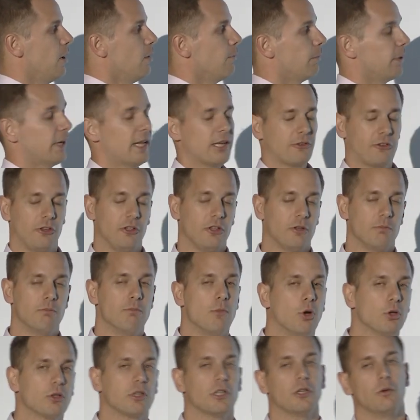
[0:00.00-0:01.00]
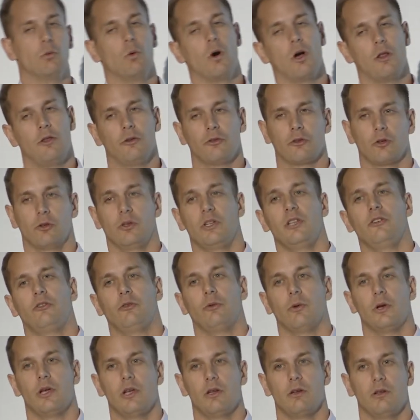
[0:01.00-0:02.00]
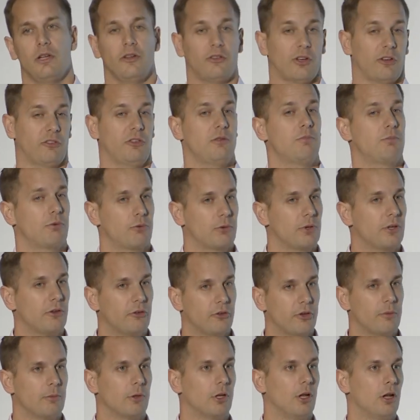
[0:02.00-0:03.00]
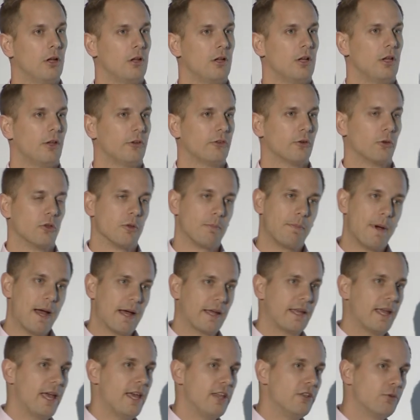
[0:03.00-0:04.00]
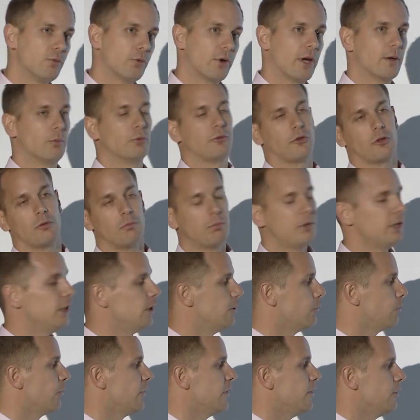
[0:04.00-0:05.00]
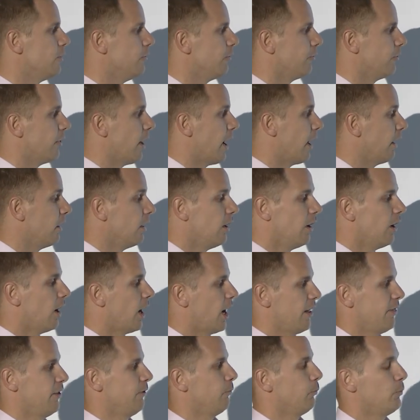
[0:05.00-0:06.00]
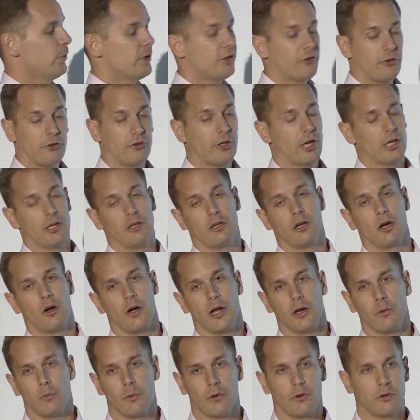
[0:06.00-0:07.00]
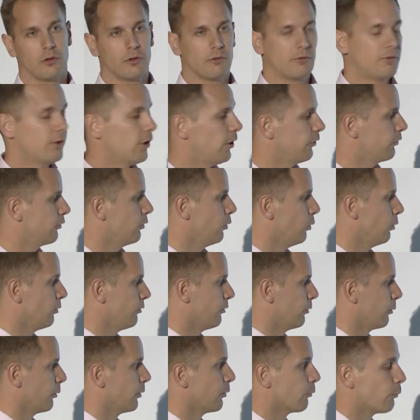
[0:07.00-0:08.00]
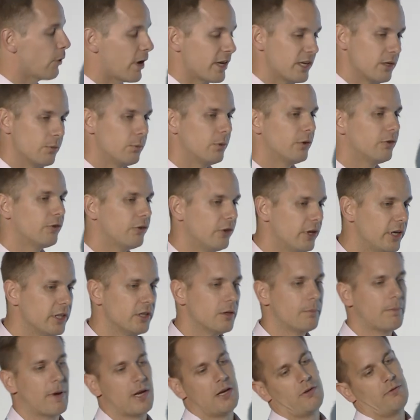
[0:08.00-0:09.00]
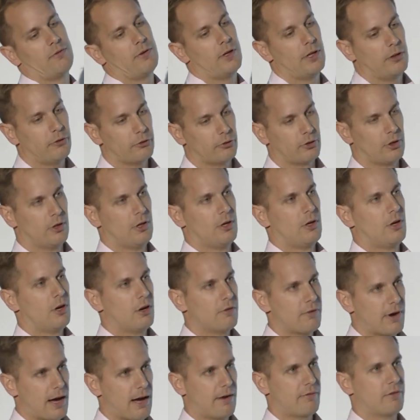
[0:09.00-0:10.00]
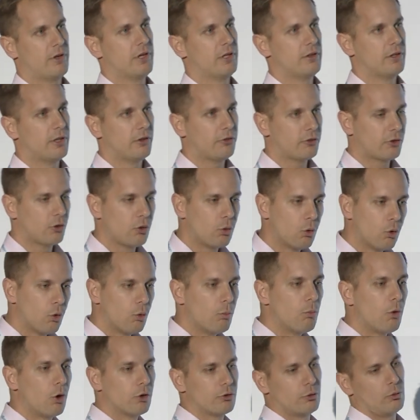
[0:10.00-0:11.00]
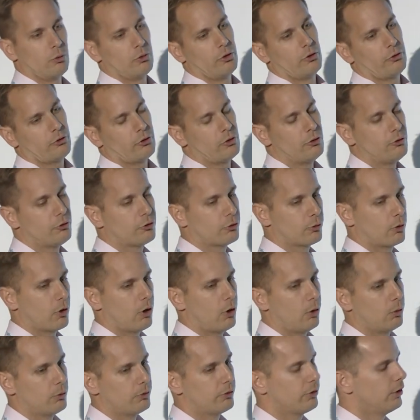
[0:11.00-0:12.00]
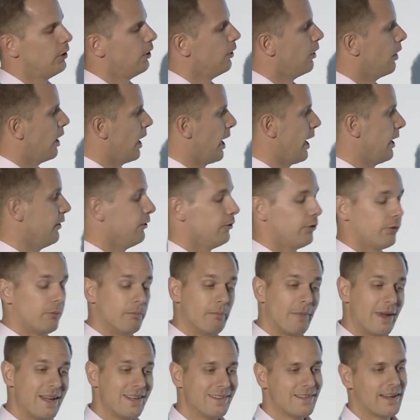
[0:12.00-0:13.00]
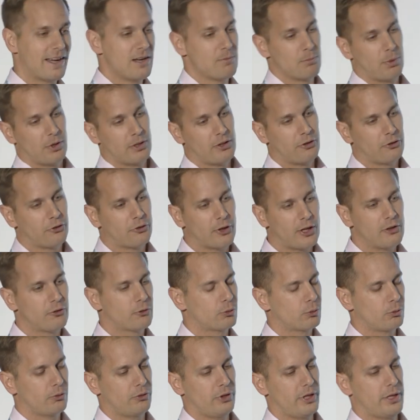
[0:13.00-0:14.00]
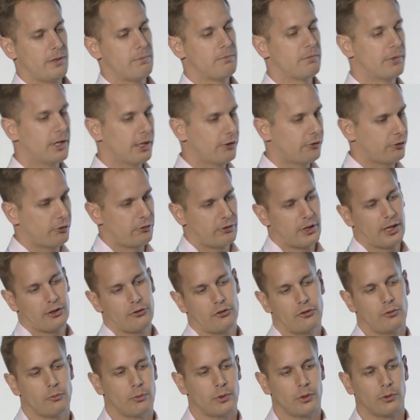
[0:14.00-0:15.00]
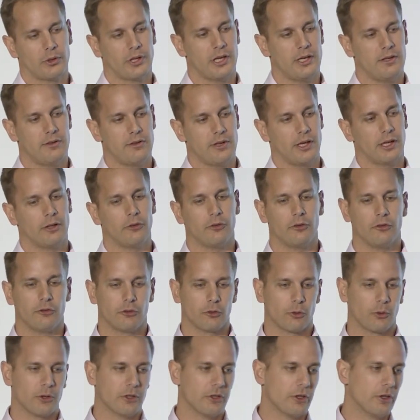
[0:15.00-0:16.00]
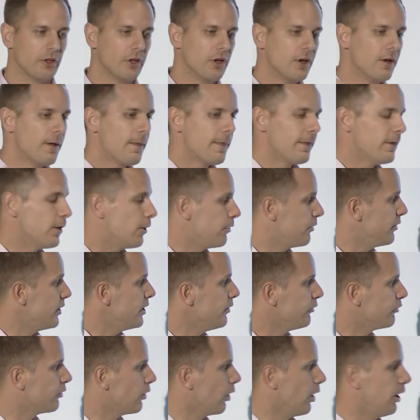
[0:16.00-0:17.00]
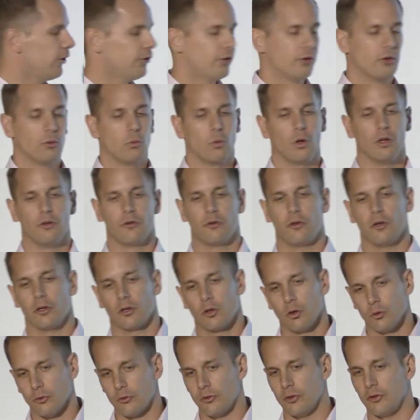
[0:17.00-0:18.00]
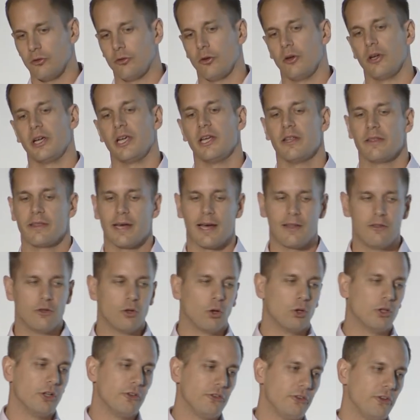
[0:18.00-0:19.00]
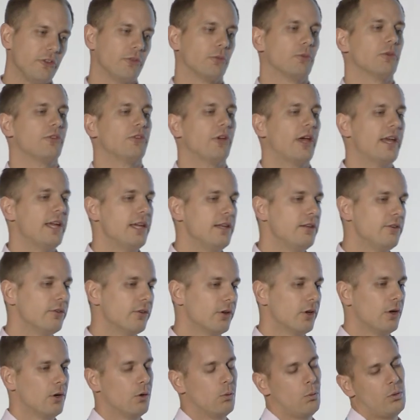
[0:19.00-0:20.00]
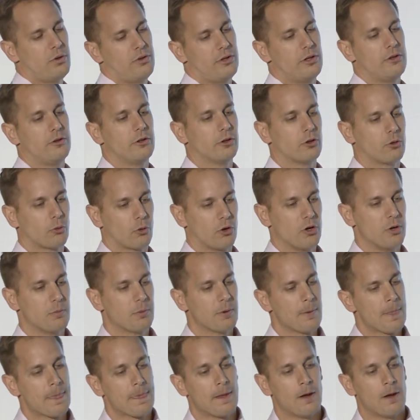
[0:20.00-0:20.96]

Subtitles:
But actually, the modeling work that's gone into it is actually pretty similar. So on the back end, we're able to completely reuse that. And we're just getting going. We're in our first quarter, and already we're seeing the benefits of having this core model that's controlled and maintained by this central team. That's the real key thing, is ensuring that these guys are the ones that are constantly doing it. That knowledge is retained within the group.